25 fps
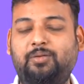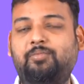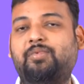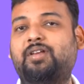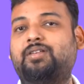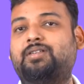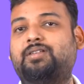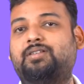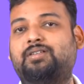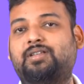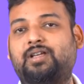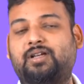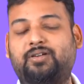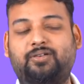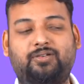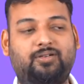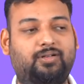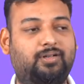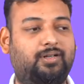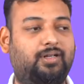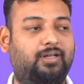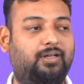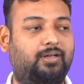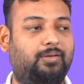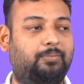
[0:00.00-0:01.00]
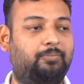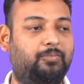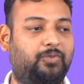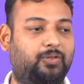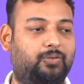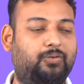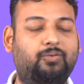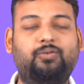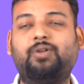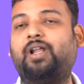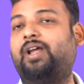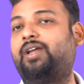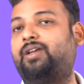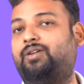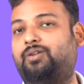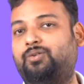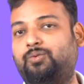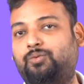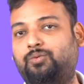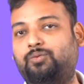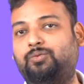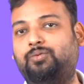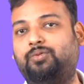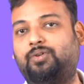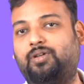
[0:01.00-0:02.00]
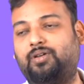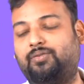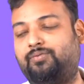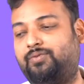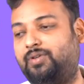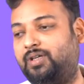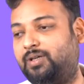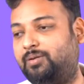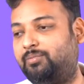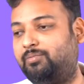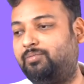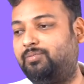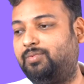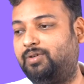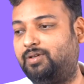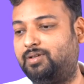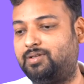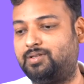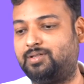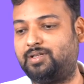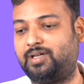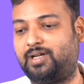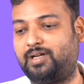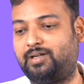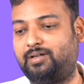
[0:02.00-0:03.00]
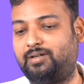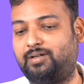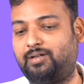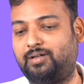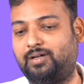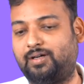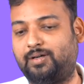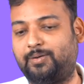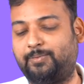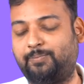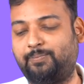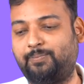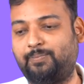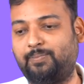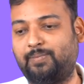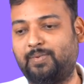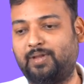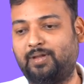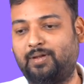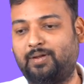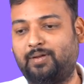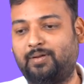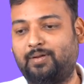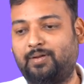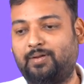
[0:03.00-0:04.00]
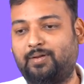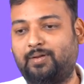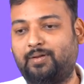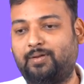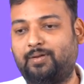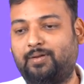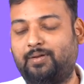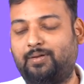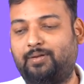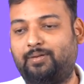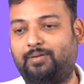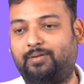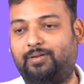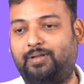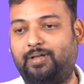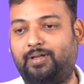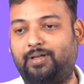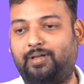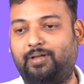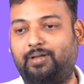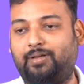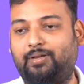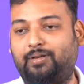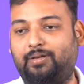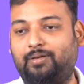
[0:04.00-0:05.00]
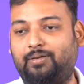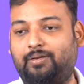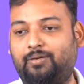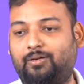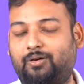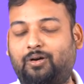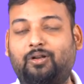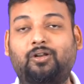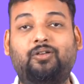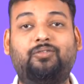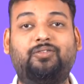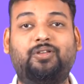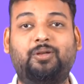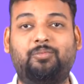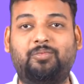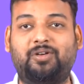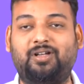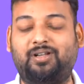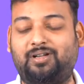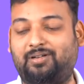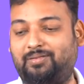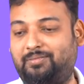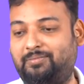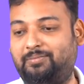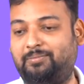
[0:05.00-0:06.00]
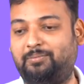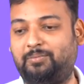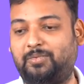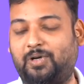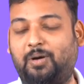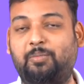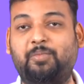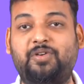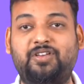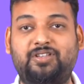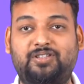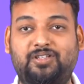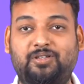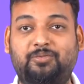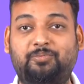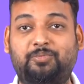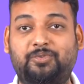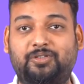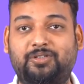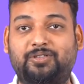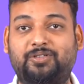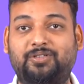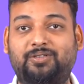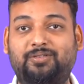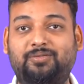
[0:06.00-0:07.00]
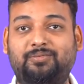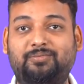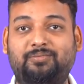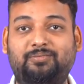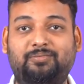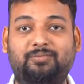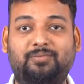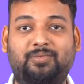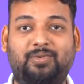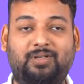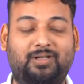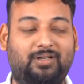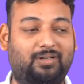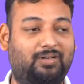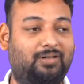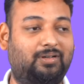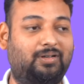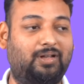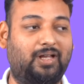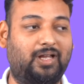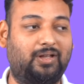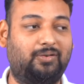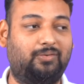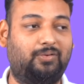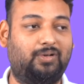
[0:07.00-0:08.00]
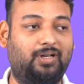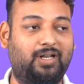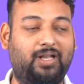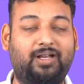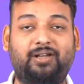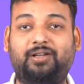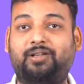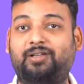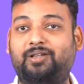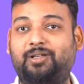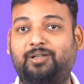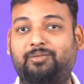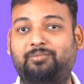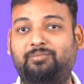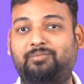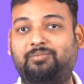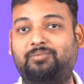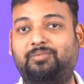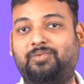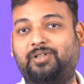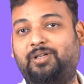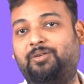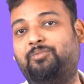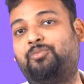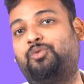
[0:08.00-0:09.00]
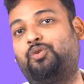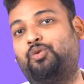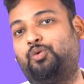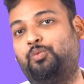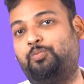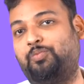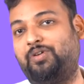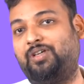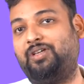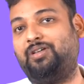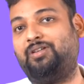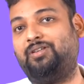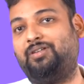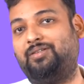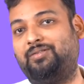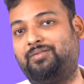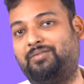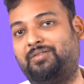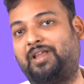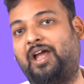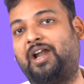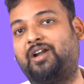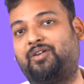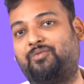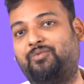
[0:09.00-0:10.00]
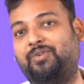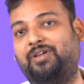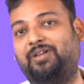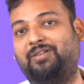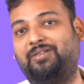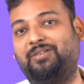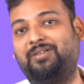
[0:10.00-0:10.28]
message I would like to give them is that all of them are amazing person, and I would like them to be that way.